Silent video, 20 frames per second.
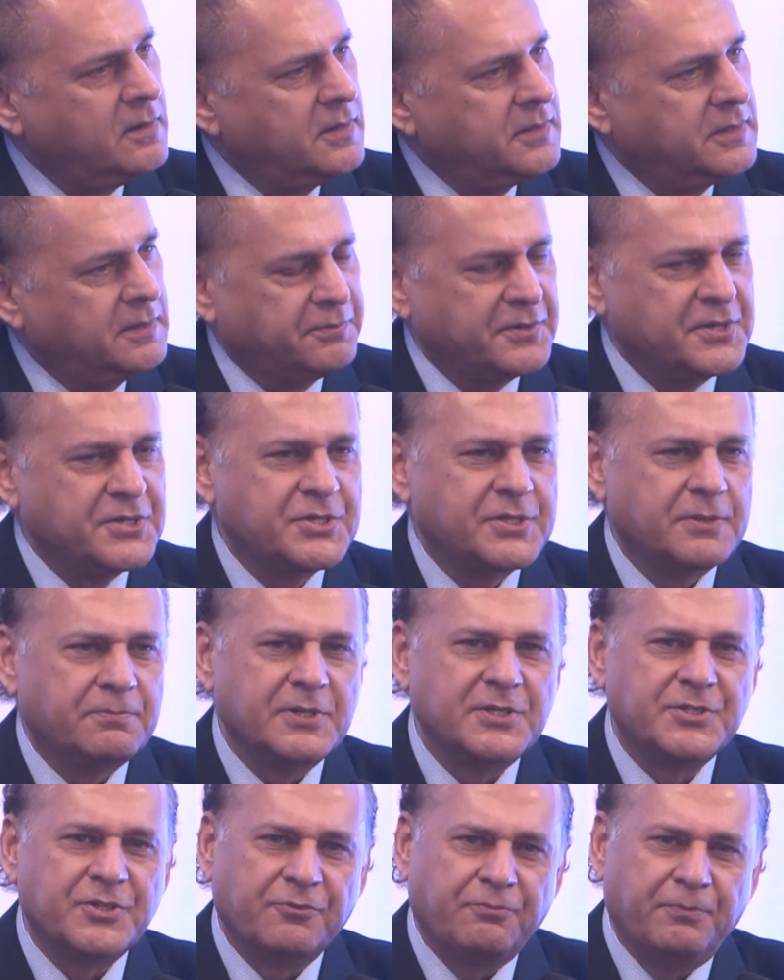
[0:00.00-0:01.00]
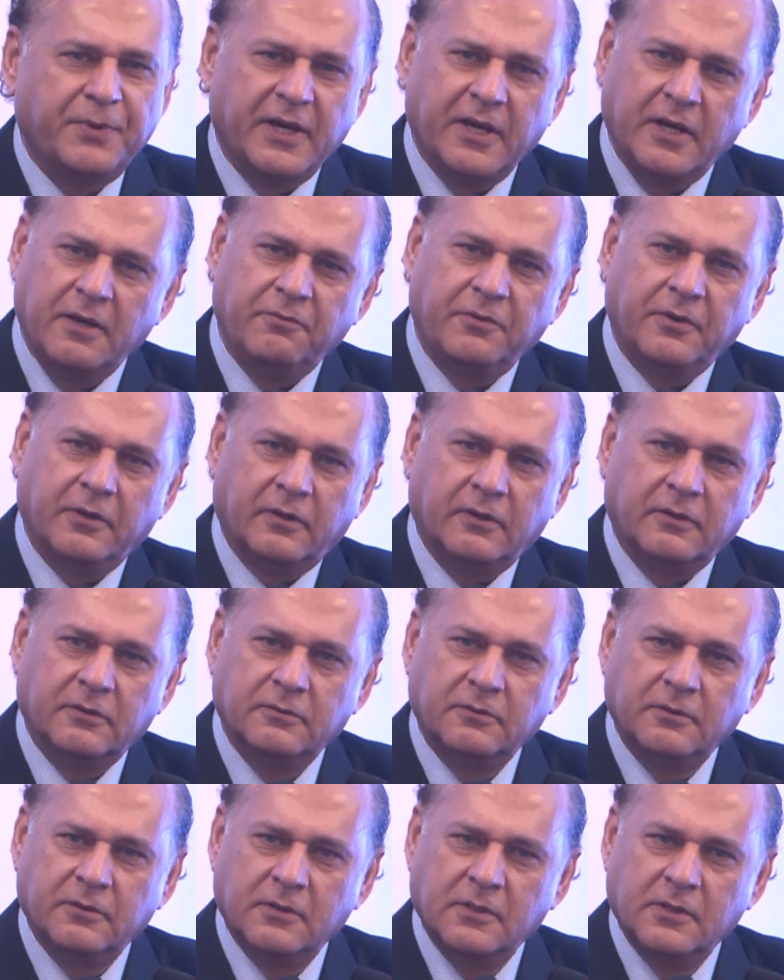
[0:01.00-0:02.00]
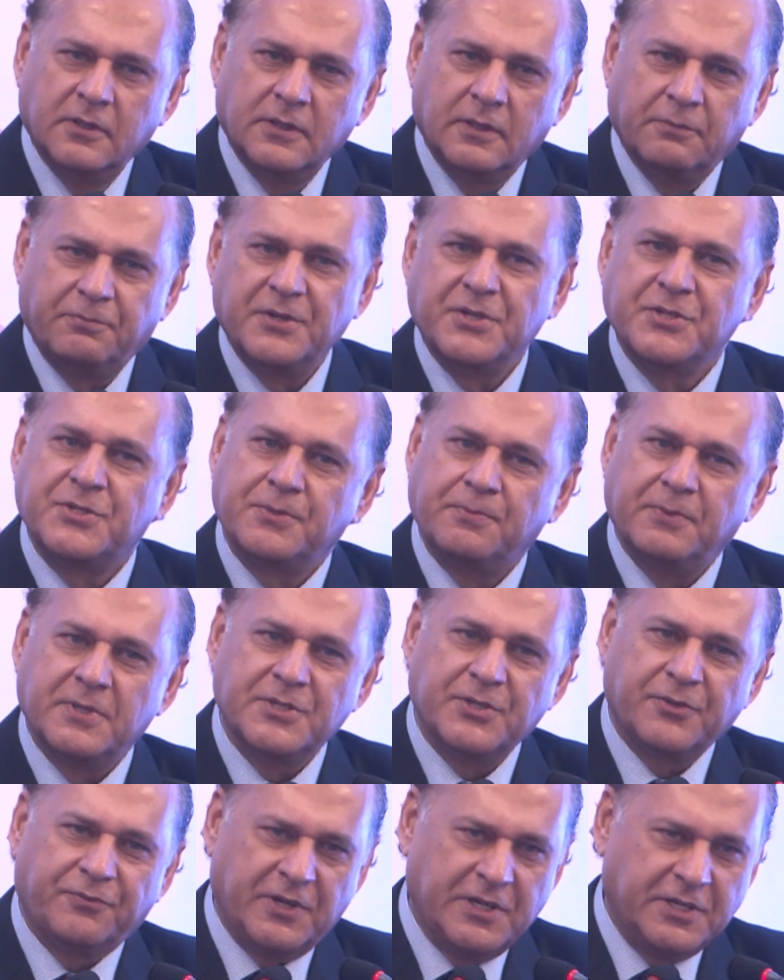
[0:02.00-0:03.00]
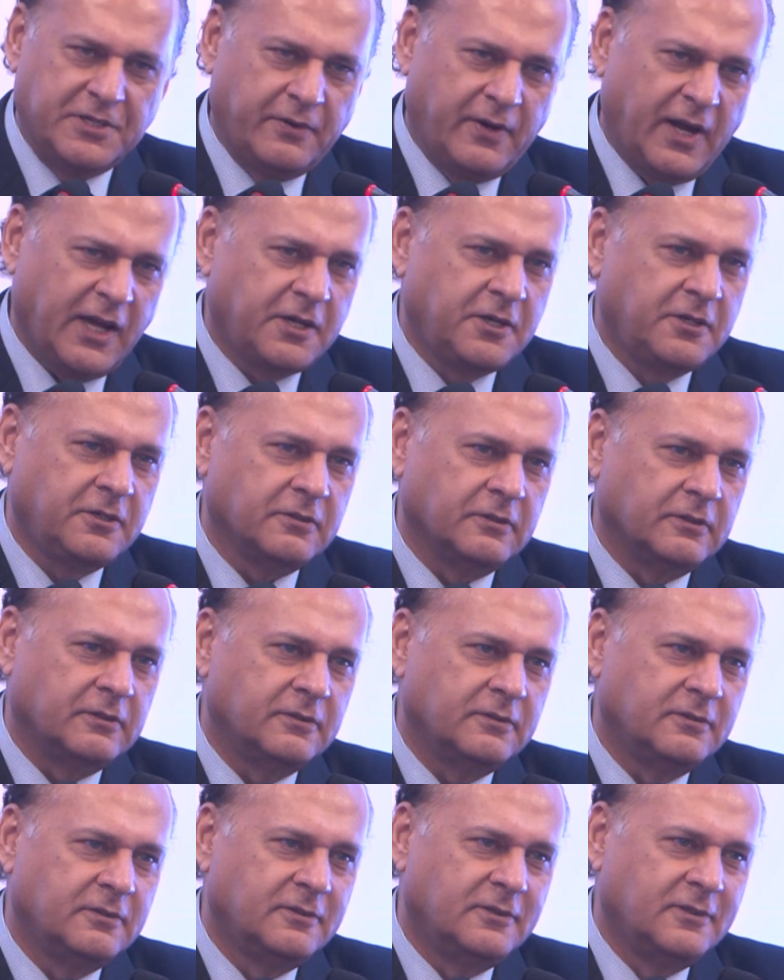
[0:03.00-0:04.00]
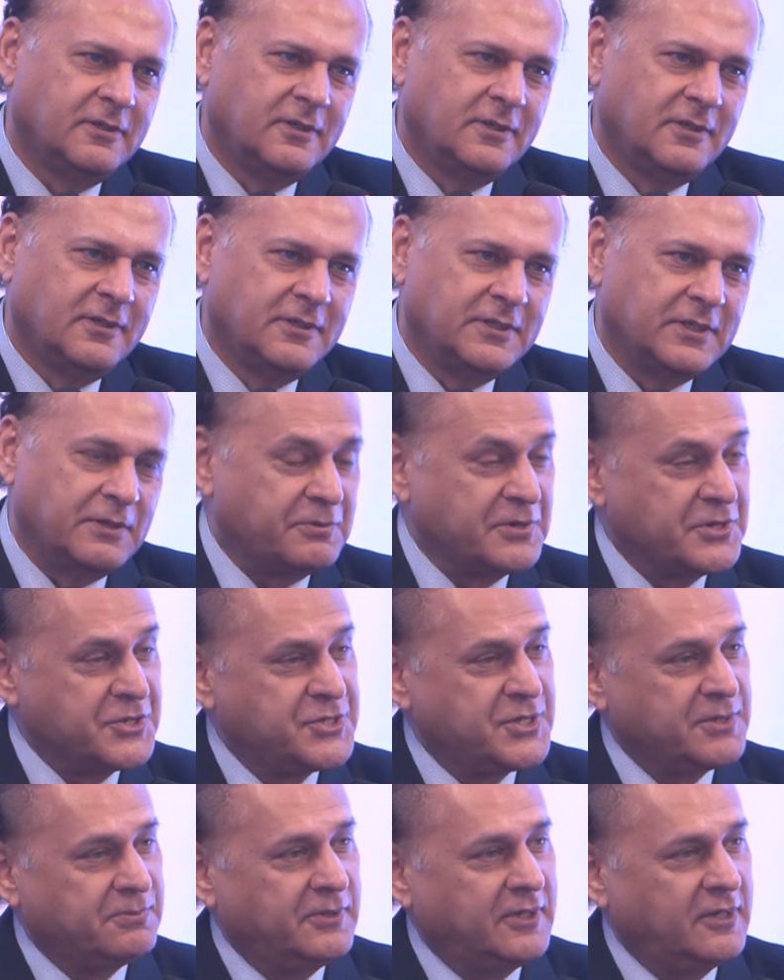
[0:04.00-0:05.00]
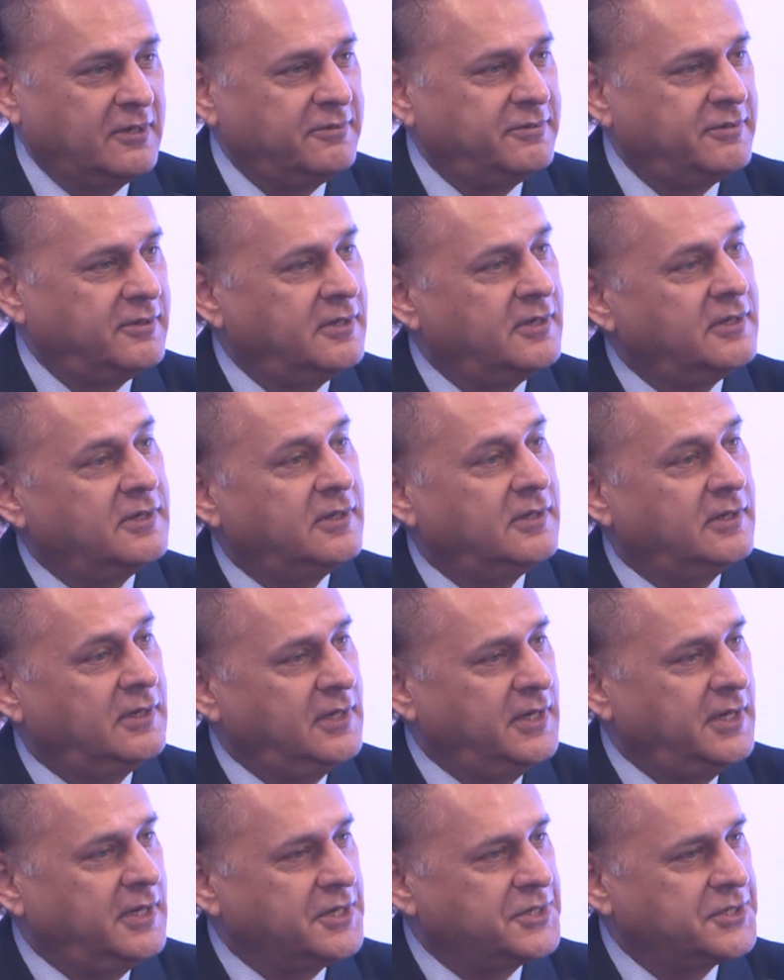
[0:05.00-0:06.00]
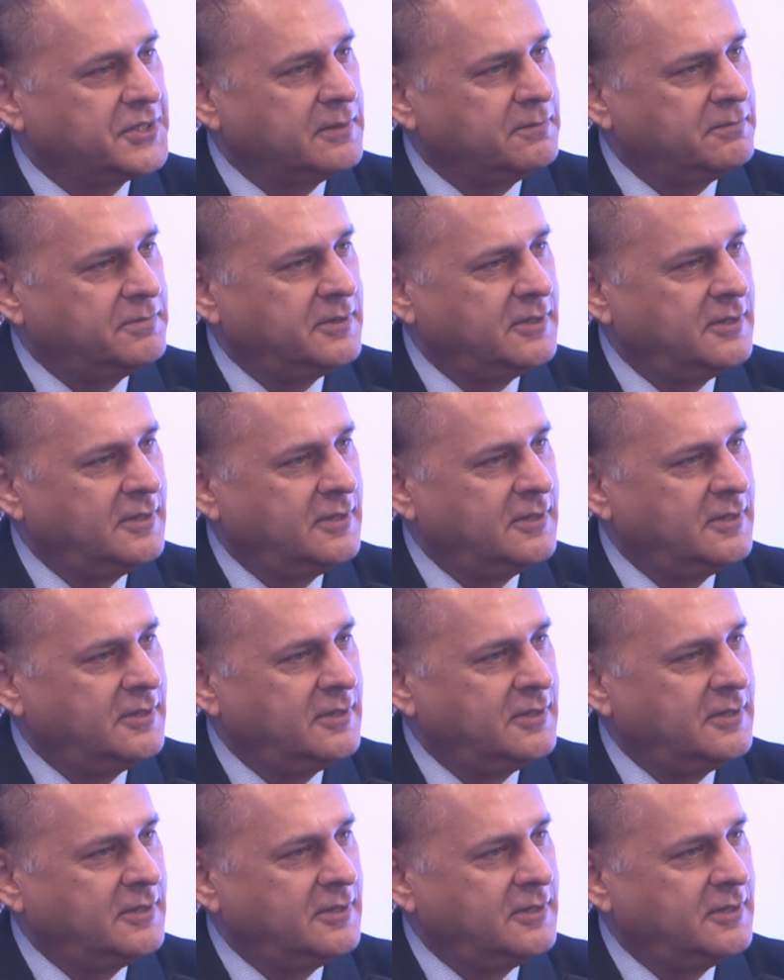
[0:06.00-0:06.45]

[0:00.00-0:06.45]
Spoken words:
the principles of behavior, the principles of interaction, the principle of leadership.